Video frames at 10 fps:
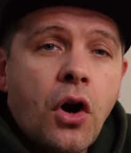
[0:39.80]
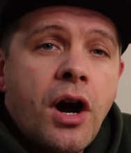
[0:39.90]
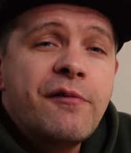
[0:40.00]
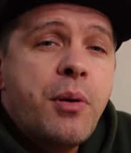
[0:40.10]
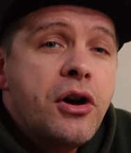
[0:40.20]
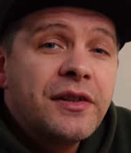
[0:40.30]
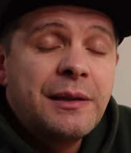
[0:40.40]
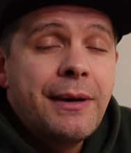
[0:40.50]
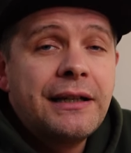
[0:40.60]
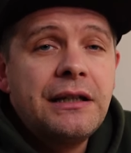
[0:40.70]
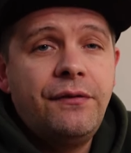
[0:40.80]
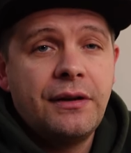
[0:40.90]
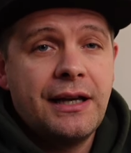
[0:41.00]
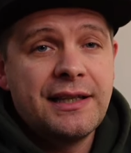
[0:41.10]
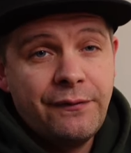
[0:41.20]
I have personally made a
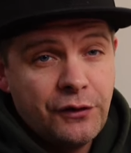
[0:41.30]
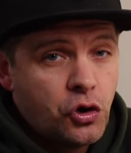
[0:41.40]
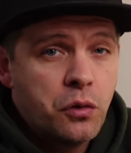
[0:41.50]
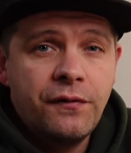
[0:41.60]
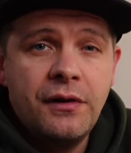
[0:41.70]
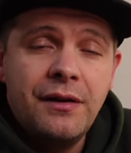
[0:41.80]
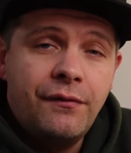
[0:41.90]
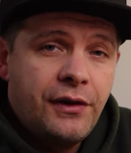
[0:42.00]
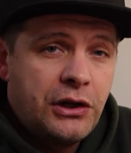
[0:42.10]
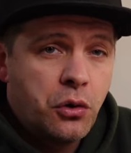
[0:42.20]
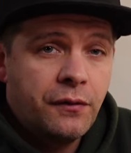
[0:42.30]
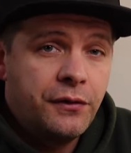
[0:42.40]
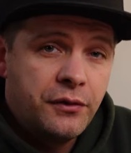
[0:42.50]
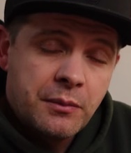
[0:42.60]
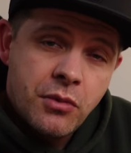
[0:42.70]
living as a photographer and
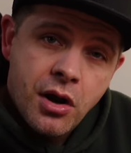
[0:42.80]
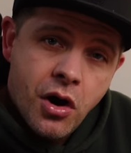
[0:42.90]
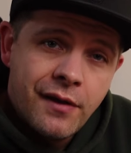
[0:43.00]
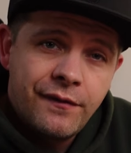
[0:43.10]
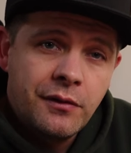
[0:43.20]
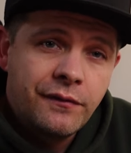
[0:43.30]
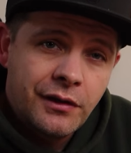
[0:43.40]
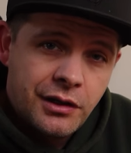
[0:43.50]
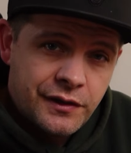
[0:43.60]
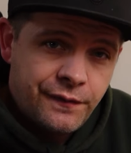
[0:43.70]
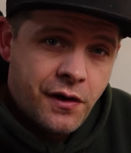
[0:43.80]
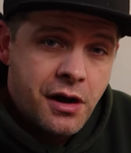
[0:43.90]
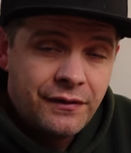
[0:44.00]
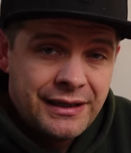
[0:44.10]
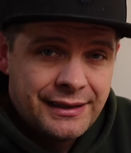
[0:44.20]
videographer using my iPhone for the last
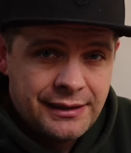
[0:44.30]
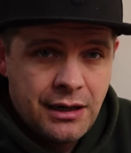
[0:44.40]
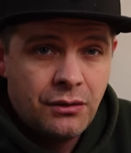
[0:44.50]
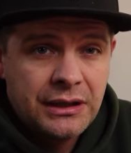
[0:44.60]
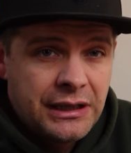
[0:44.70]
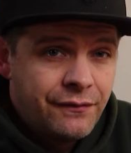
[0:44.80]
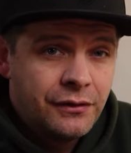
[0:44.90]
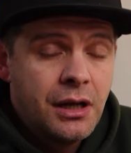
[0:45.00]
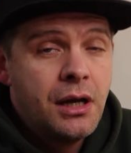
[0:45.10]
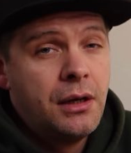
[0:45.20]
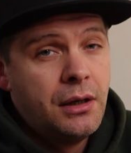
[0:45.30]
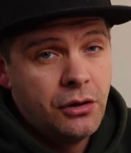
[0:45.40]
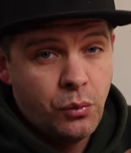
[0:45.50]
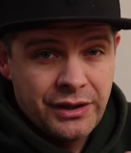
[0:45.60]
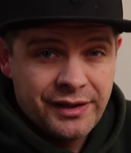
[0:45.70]
5 years now. Given
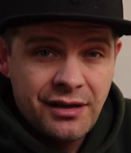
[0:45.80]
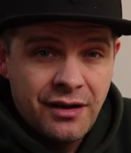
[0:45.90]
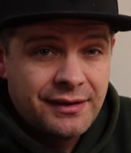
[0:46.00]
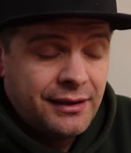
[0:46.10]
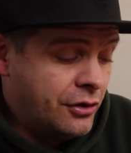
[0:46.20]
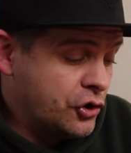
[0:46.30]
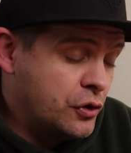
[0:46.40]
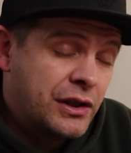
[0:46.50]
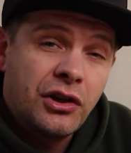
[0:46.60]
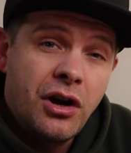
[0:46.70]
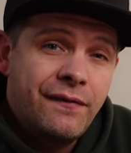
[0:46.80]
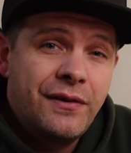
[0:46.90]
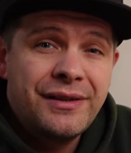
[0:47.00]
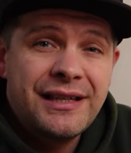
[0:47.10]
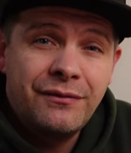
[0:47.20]
that when I started, I was using an
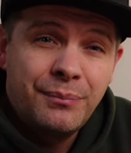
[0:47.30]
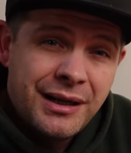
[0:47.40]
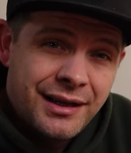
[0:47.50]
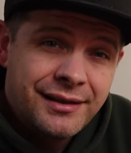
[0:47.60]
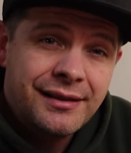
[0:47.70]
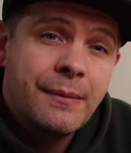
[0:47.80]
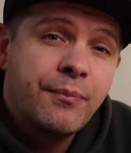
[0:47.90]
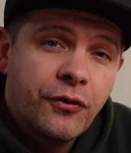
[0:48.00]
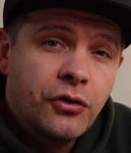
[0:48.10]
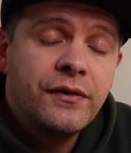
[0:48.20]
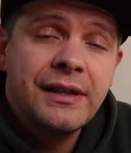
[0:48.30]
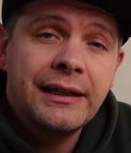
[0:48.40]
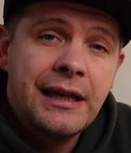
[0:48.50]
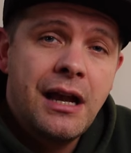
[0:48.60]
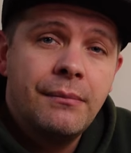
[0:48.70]
iPhone 7 Plus, it proves that
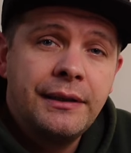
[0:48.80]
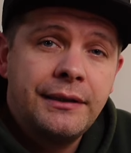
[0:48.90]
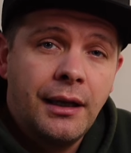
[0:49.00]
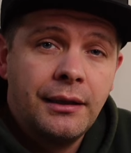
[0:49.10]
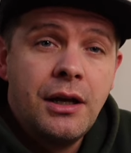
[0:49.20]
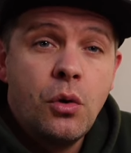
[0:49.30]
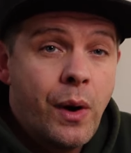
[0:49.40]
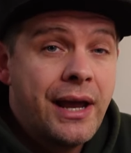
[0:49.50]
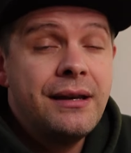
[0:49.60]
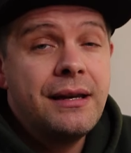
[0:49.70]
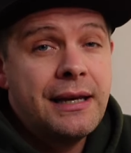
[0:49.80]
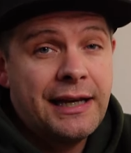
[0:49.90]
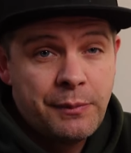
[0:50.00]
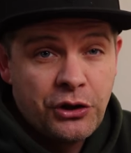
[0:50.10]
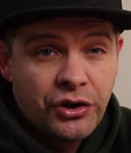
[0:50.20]
it can be done when,
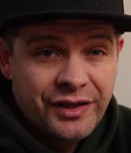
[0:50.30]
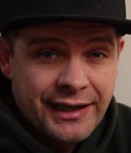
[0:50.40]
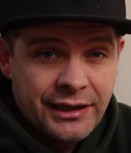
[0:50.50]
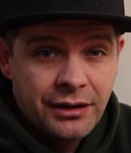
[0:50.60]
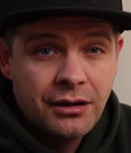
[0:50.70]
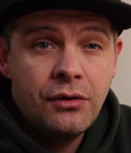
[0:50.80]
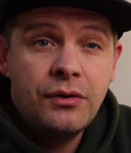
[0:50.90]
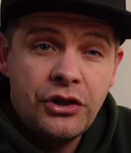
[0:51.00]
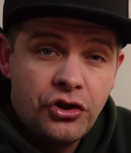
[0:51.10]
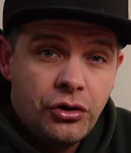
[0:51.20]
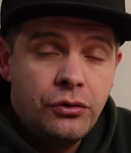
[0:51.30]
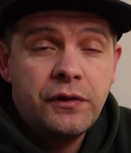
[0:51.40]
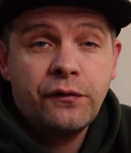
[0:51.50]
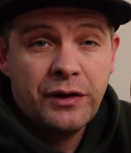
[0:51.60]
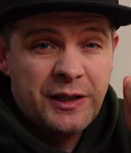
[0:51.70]
as mentioned a second ago, it's
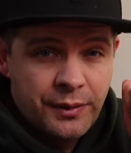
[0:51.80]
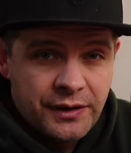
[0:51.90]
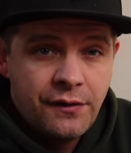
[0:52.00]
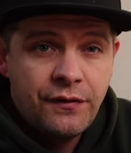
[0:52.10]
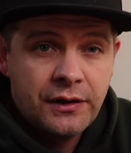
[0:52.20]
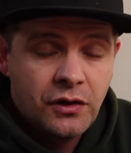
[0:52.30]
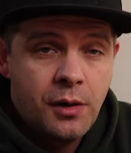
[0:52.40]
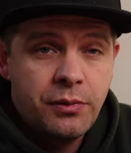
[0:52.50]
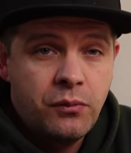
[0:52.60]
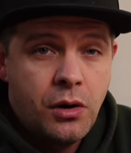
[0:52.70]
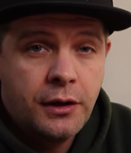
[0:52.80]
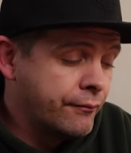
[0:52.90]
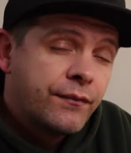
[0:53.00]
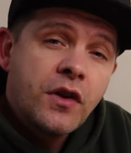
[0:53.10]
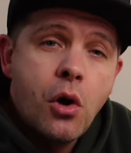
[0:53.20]
used for a specific type of work.
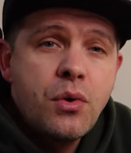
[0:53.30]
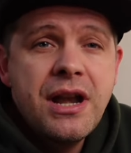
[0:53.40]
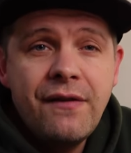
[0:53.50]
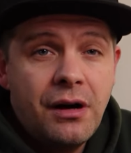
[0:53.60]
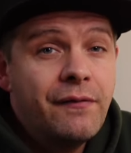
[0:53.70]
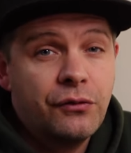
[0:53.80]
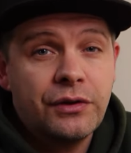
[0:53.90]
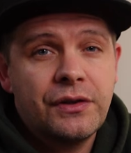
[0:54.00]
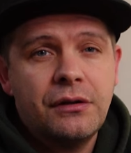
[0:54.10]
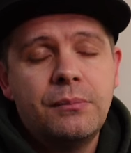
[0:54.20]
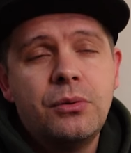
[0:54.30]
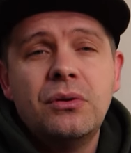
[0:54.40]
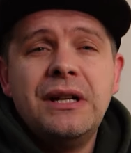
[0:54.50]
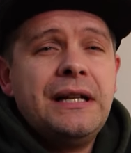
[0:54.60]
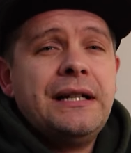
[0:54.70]
I would never, for
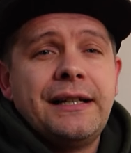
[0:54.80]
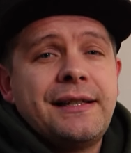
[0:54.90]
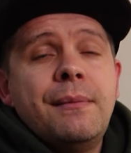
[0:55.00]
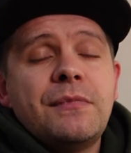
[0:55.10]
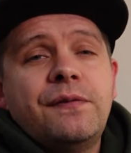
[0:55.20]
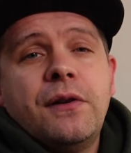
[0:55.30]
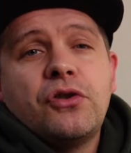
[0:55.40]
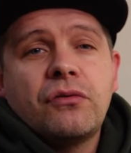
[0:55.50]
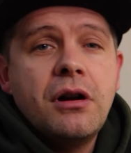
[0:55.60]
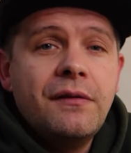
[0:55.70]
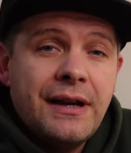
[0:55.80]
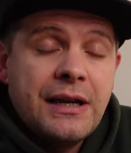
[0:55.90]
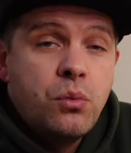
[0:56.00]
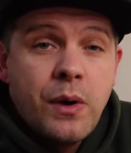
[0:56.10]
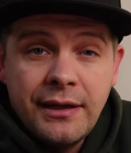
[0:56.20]
example, attempt to photograph a
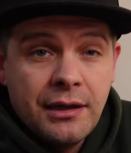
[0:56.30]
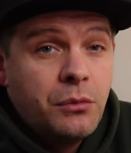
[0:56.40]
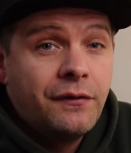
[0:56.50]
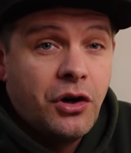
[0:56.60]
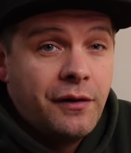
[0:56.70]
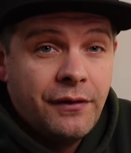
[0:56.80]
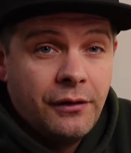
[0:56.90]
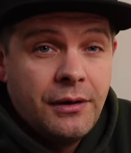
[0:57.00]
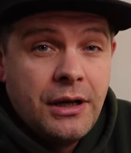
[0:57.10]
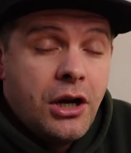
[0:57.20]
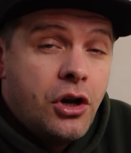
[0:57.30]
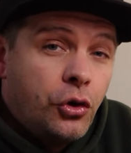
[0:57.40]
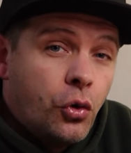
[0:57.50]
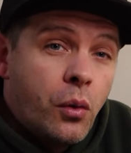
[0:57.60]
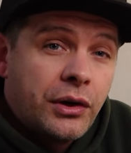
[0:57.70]
wedding with an iPhone,
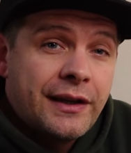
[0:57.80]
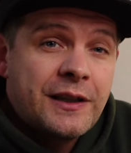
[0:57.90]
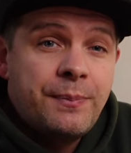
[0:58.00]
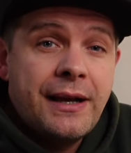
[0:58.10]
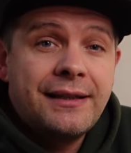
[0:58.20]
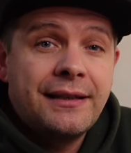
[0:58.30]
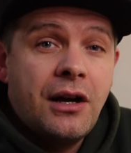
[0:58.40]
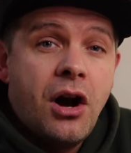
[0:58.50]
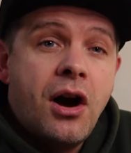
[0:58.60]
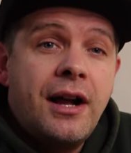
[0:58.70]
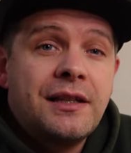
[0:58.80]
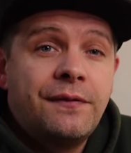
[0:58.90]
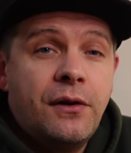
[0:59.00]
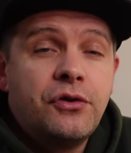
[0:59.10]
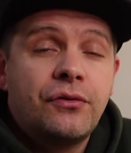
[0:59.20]
nor would I expect to get hired to
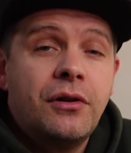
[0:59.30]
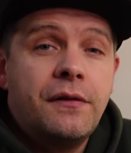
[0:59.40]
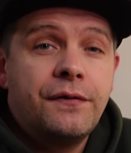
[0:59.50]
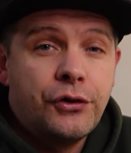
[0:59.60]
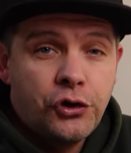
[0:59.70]
photograph the